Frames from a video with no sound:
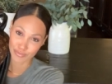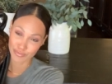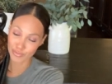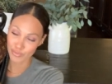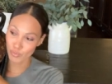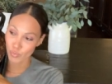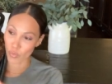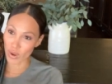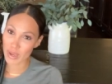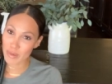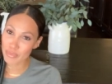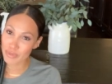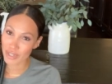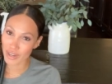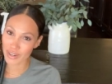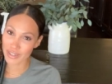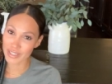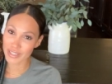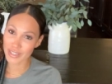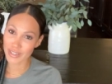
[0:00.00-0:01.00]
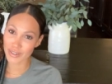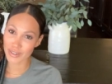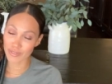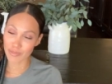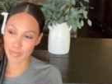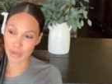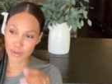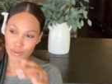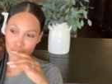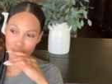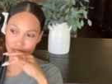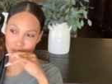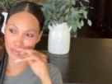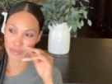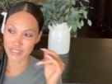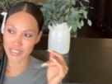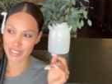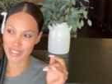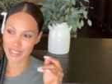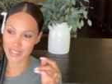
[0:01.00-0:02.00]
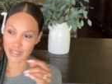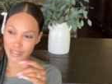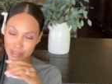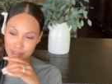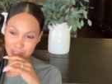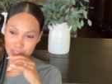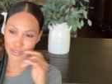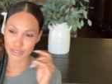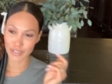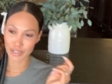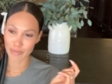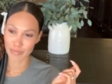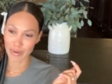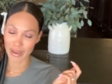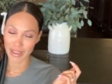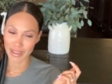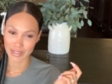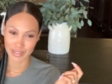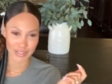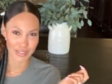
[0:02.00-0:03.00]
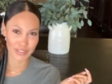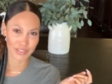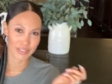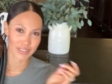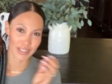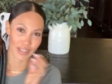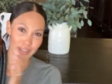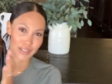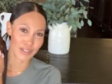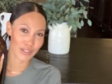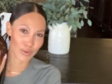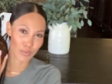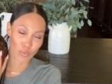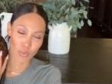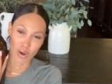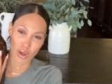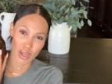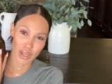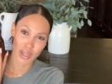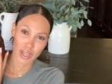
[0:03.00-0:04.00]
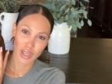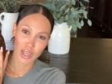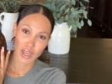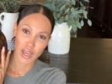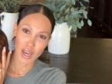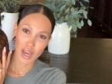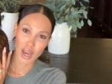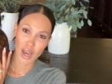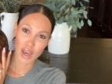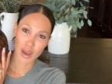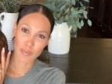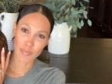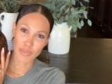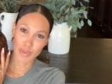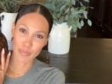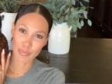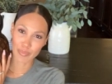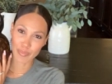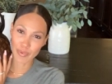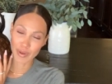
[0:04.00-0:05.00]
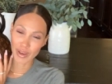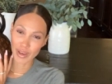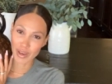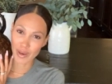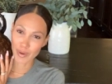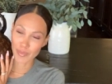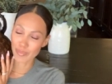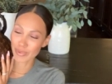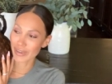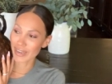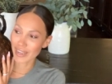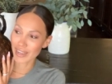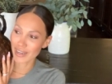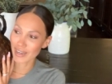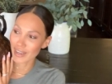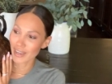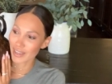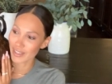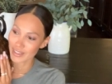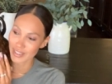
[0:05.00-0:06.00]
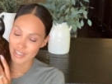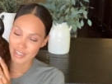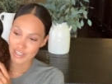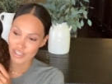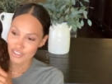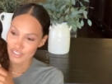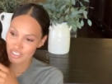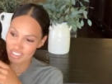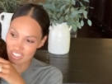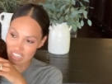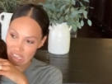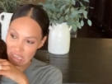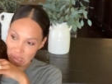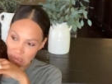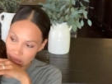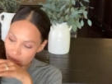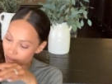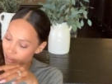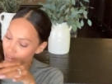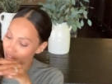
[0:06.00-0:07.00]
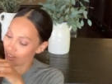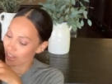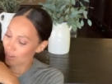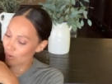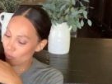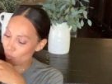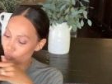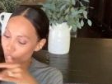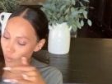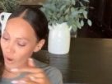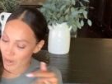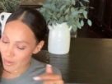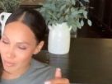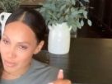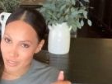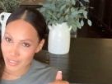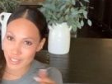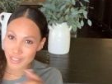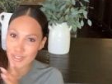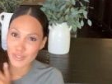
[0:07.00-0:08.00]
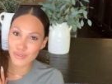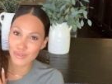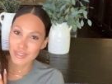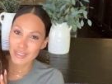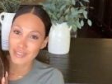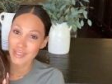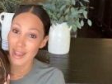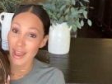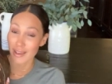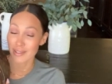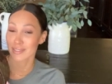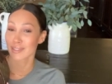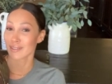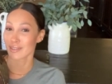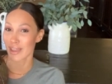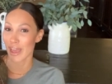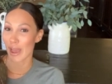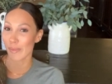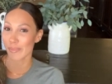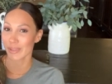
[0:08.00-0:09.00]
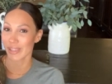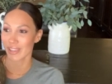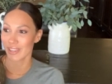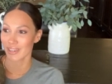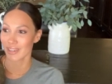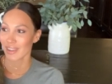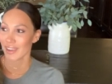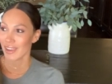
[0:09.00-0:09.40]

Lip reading: wiped on here. My older son was he took a bite and he decided he didn't want a banana, and then he just wiped, he used it as a napkin.